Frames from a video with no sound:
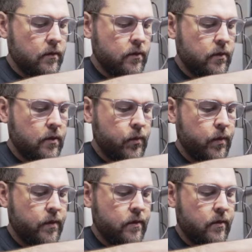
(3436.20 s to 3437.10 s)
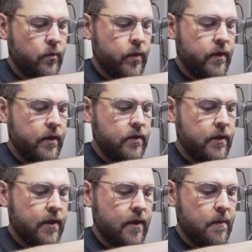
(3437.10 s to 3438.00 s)
Start with this little bit that's
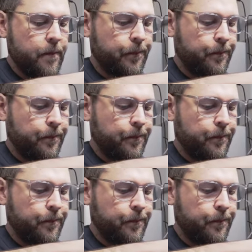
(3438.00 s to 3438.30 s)
sticking up.